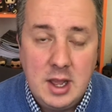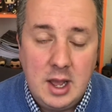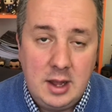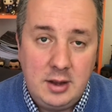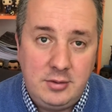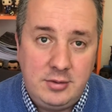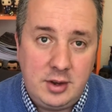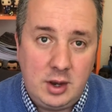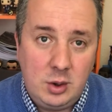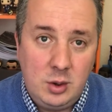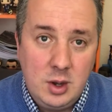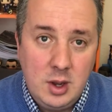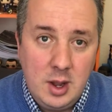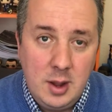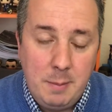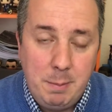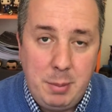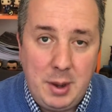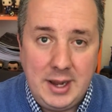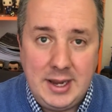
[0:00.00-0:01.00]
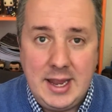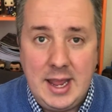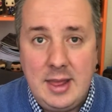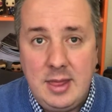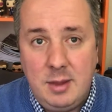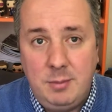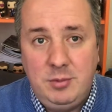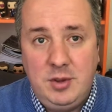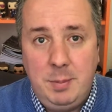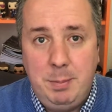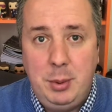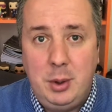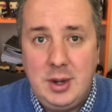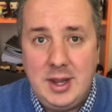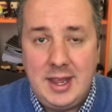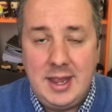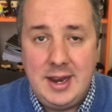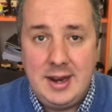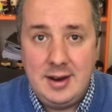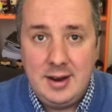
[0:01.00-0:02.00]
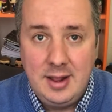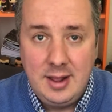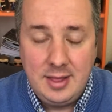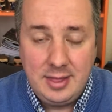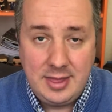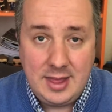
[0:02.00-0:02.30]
And so by getting them to book in,